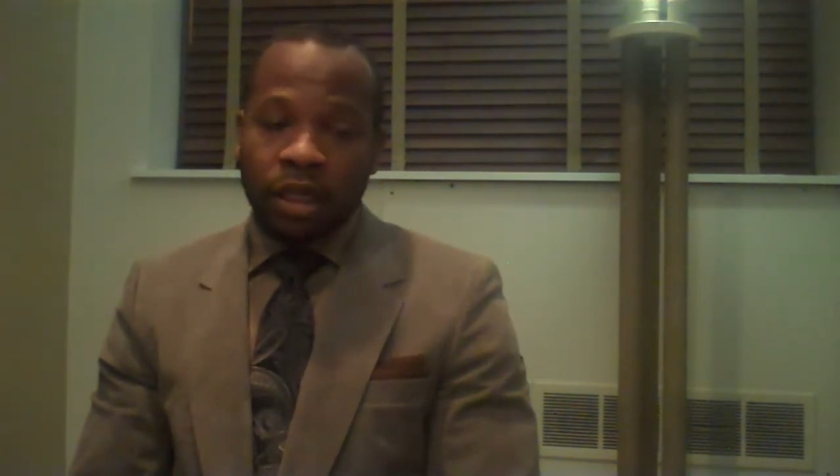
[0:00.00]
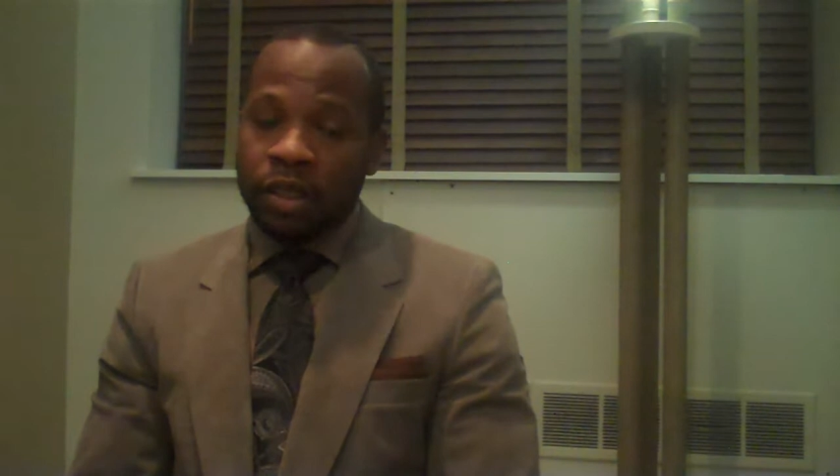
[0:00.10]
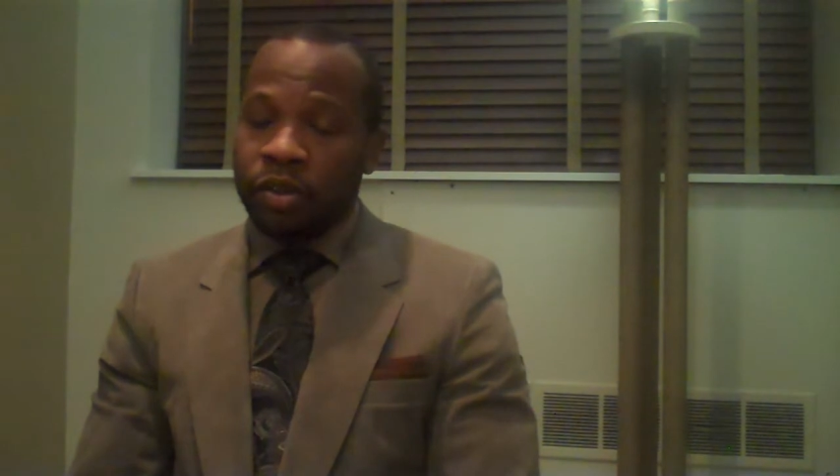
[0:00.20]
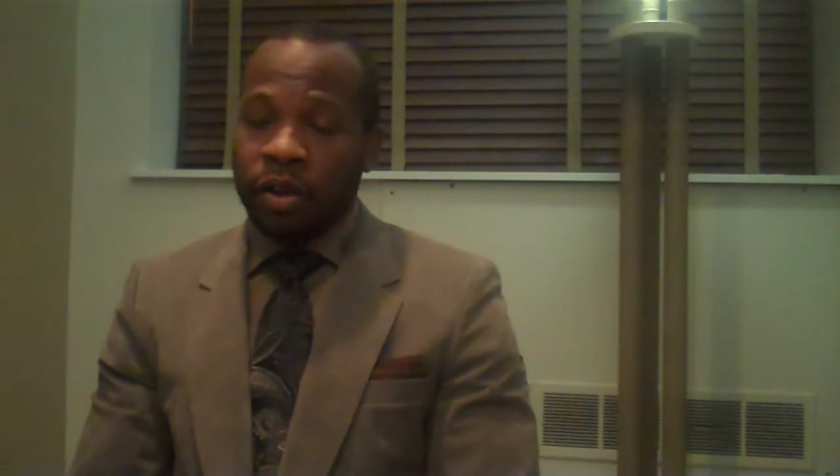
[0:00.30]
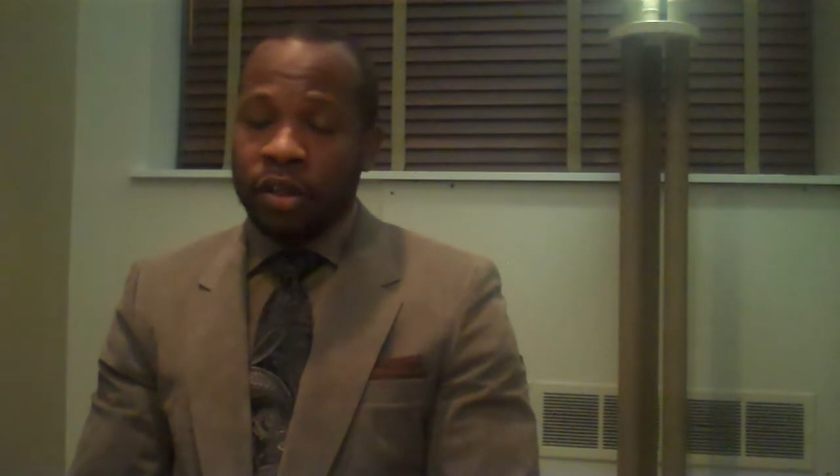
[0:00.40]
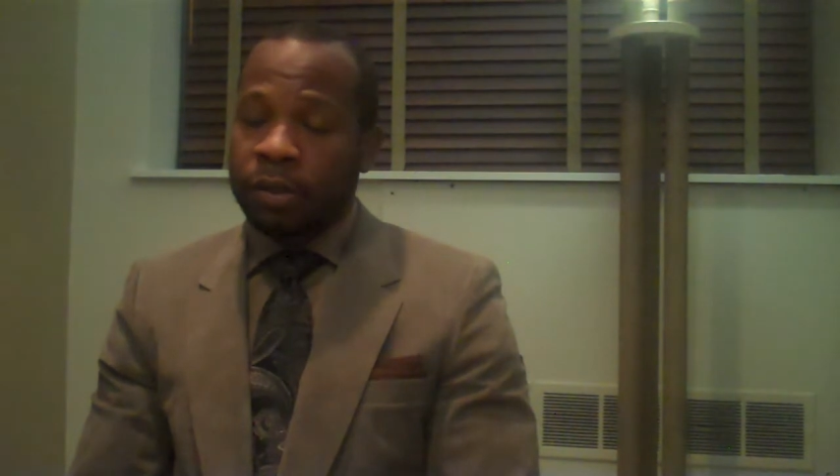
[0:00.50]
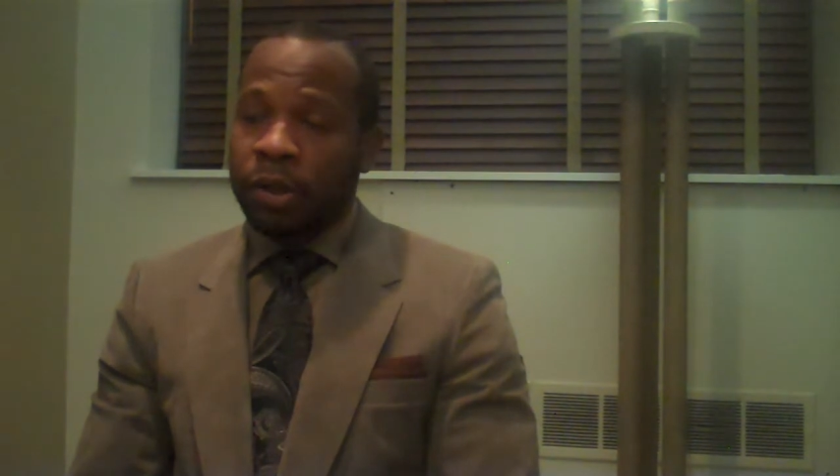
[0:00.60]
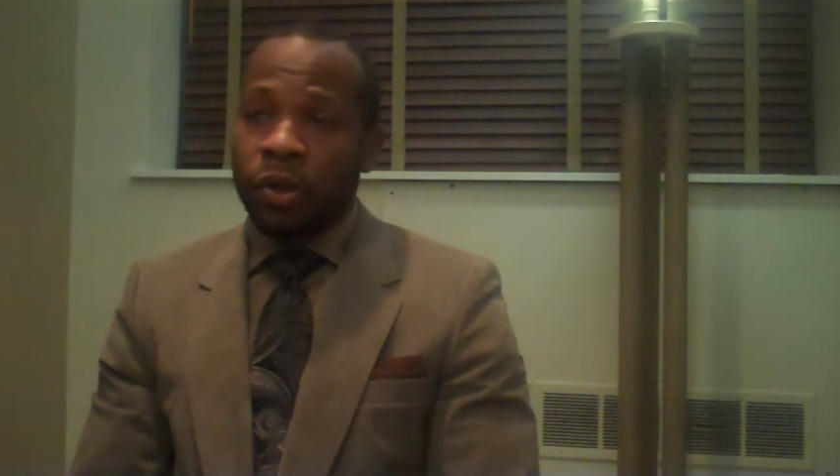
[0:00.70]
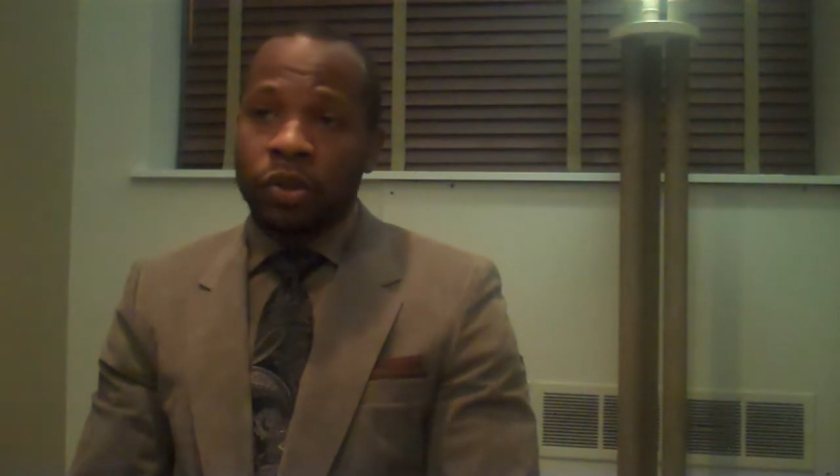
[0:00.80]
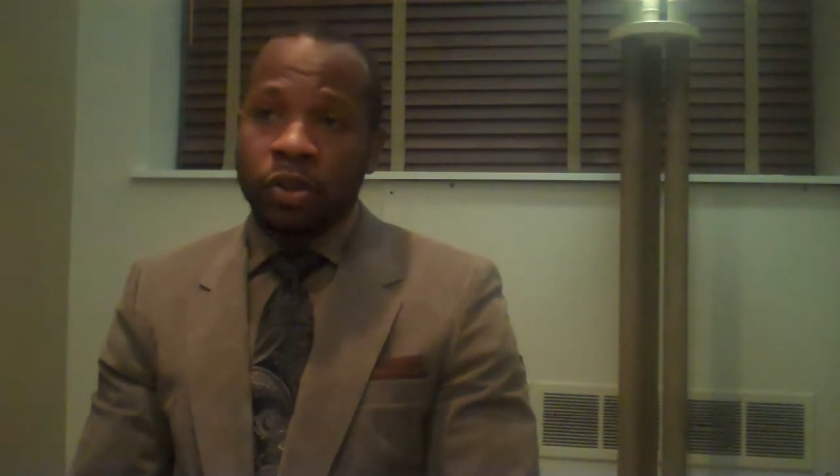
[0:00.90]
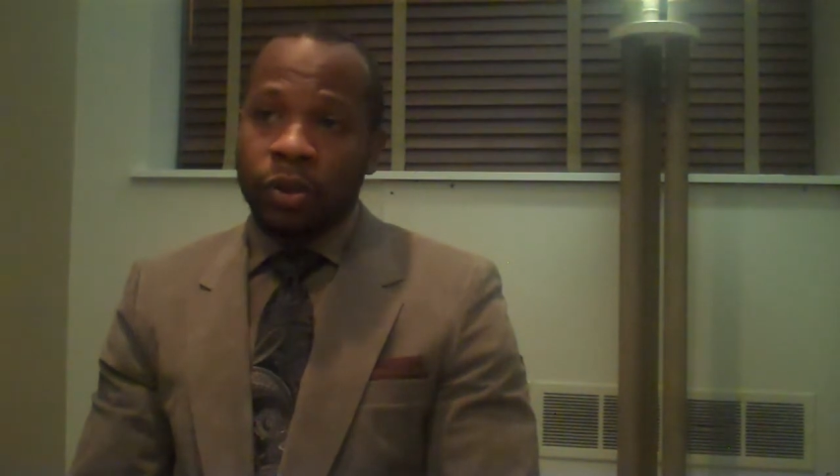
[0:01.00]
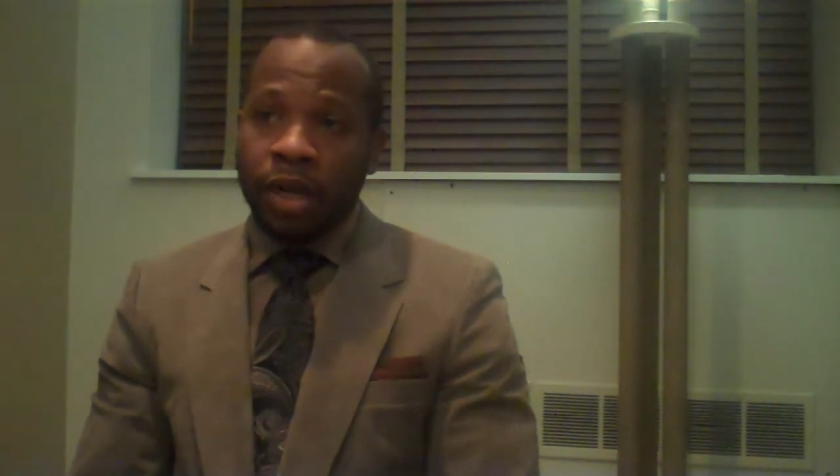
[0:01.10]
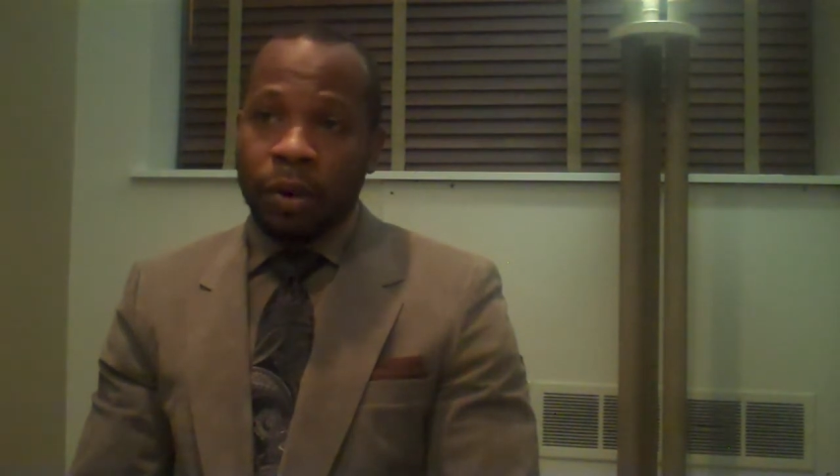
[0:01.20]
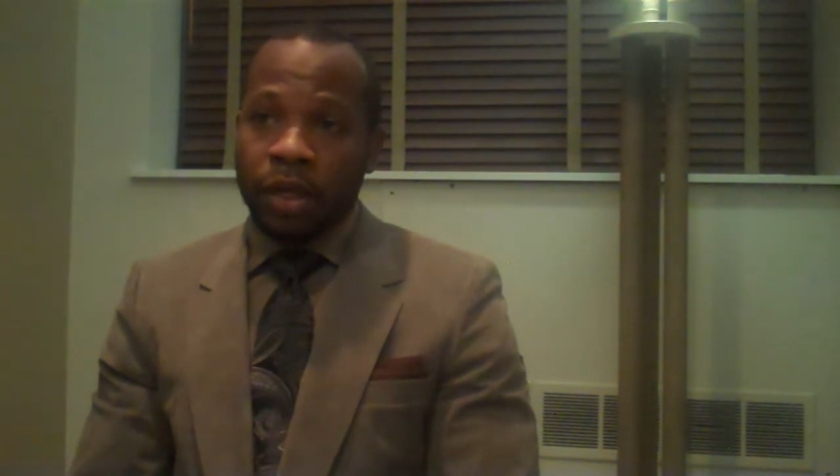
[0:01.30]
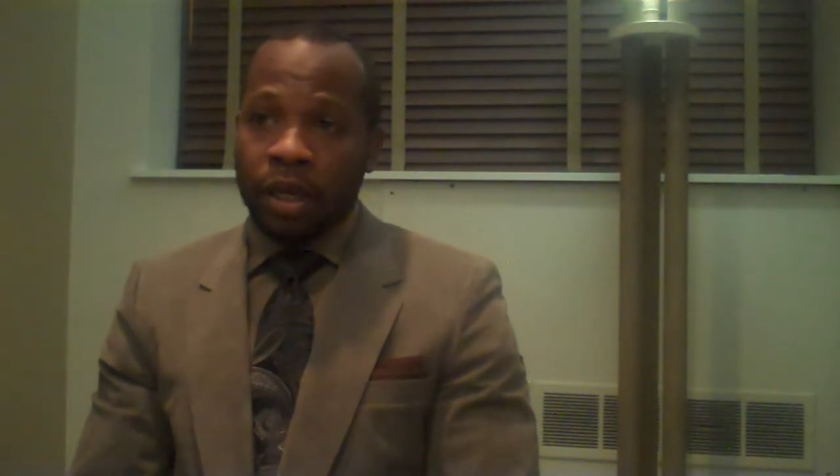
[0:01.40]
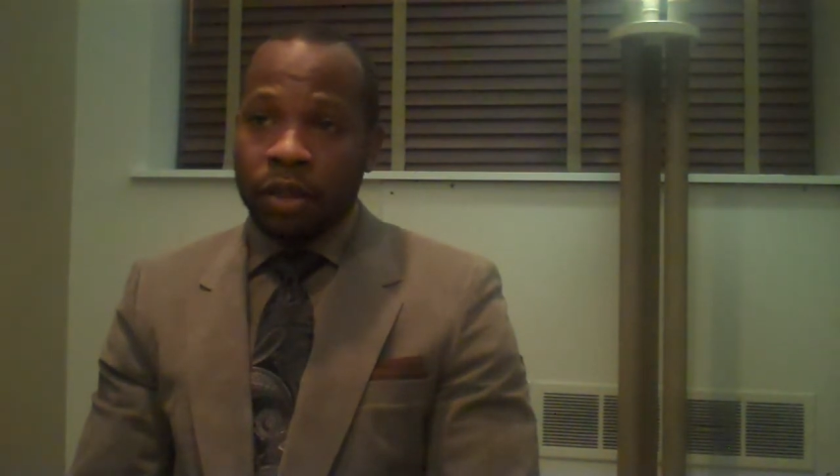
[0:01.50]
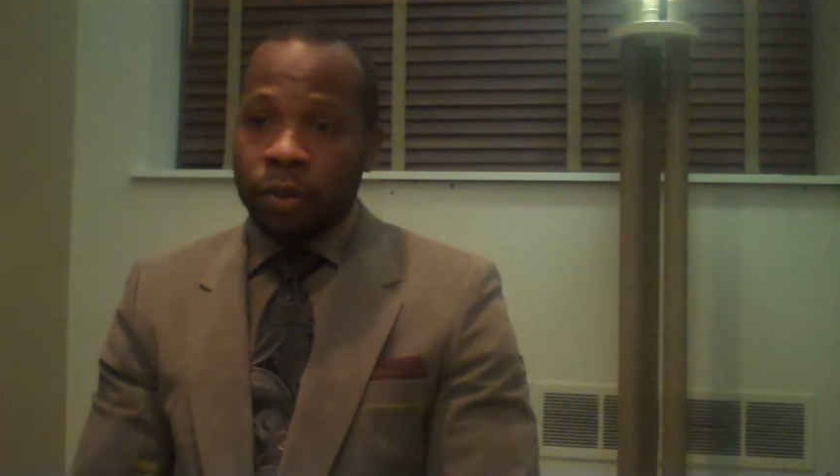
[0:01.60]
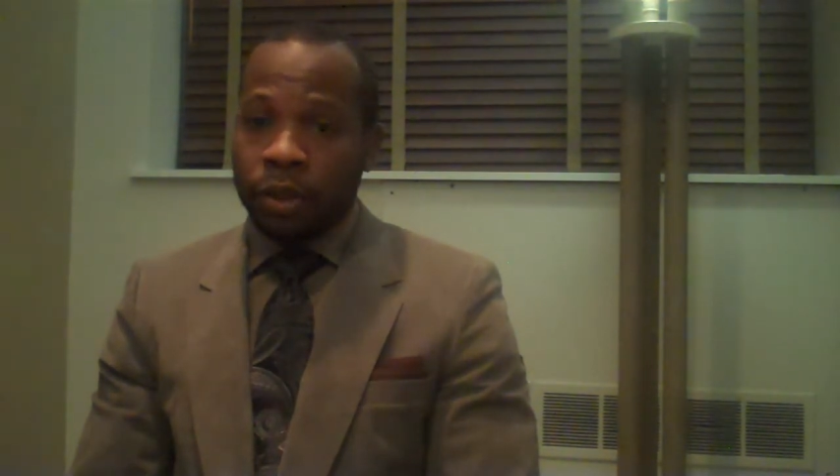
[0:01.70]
kids are exposed to nowadays,